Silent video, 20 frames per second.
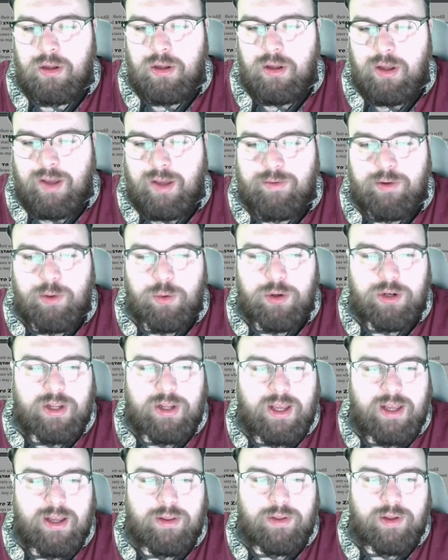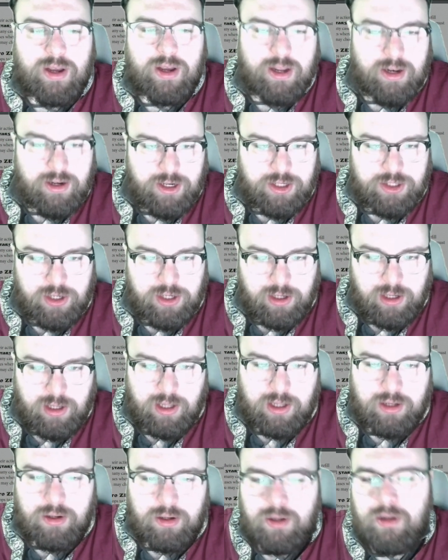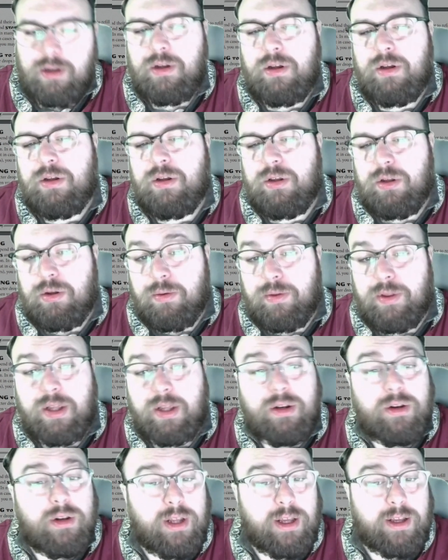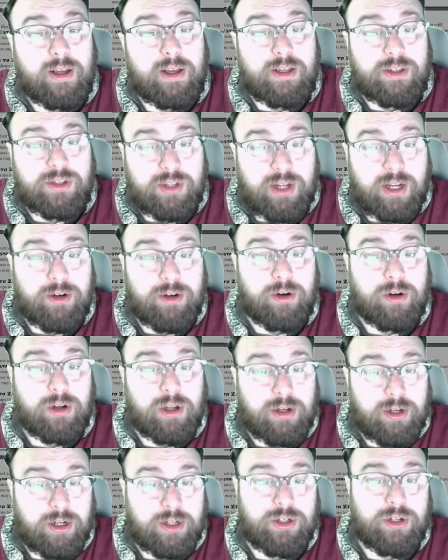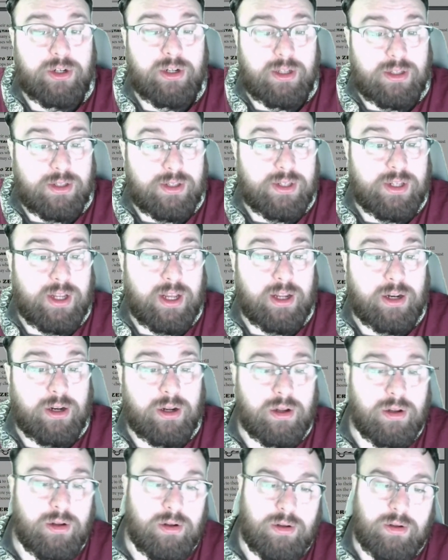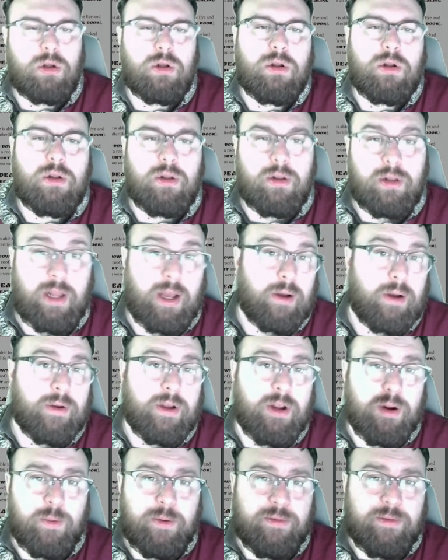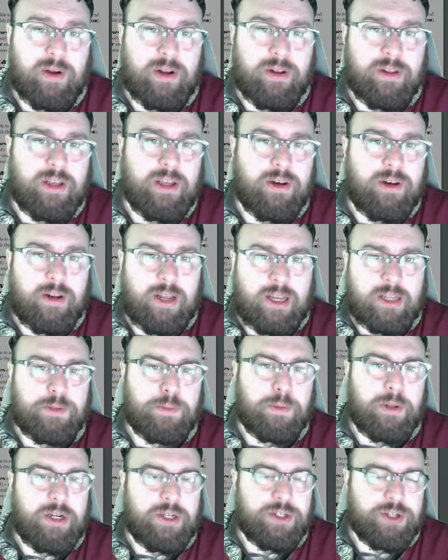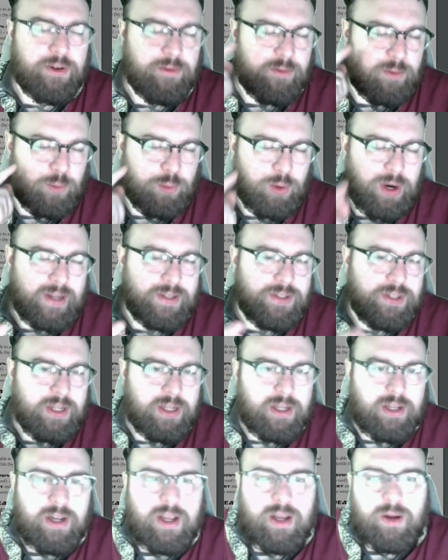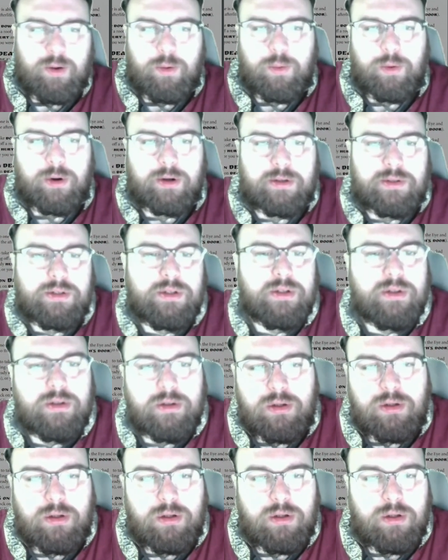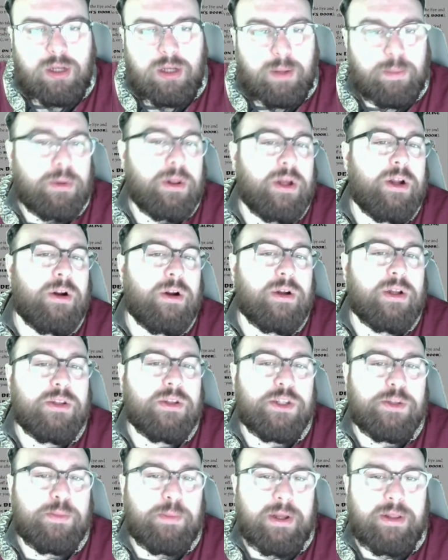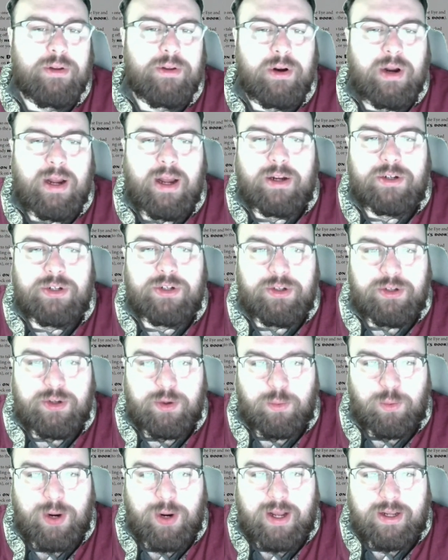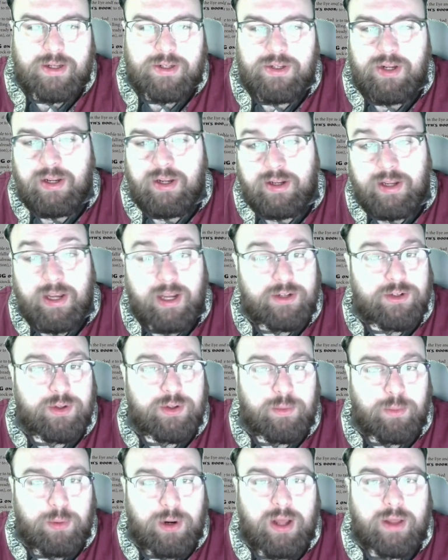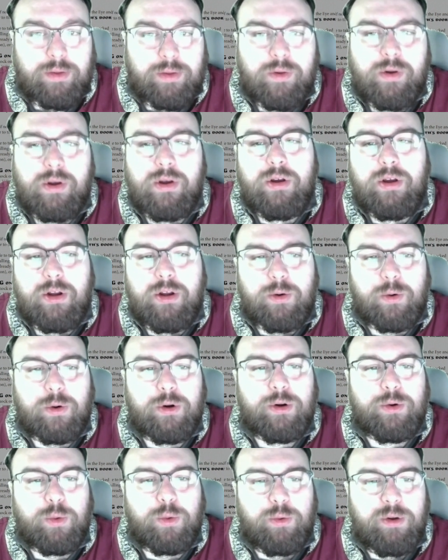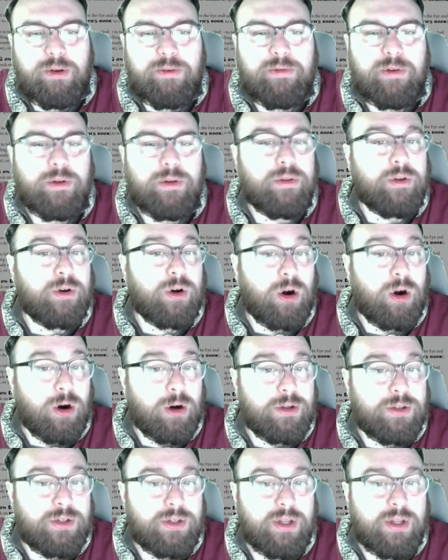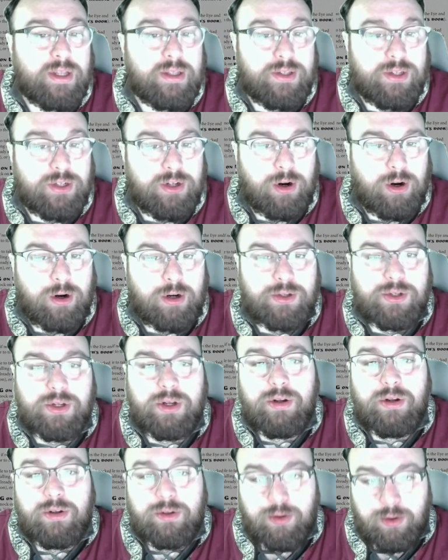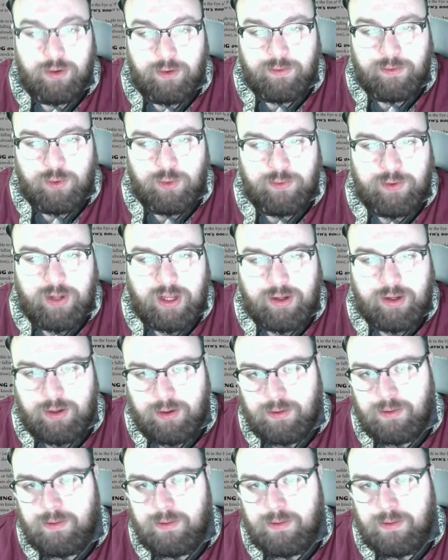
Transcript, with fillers: If you would take that condition again, you then take a standard condition instead. Now, here we finally get an explanation of resting and how it works. A player can spend their action to rest and catch their breath, in order to refill their hearts and stars to their full value.